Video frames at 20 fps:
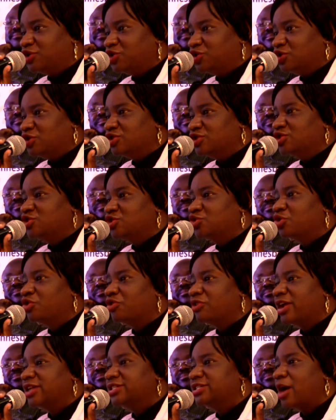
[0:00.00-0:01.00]

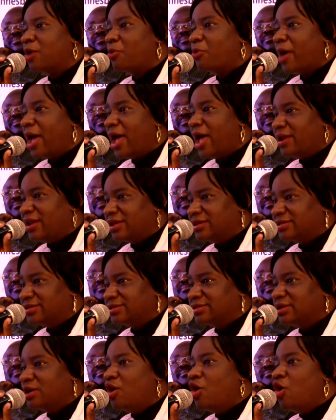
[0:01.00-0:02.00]
mediation with different
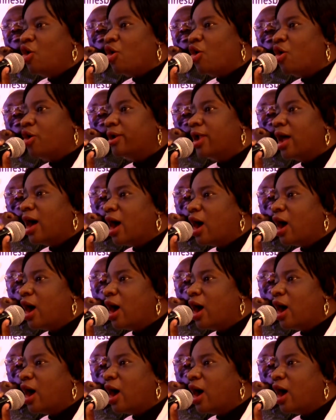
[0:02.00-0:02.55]
stakeholders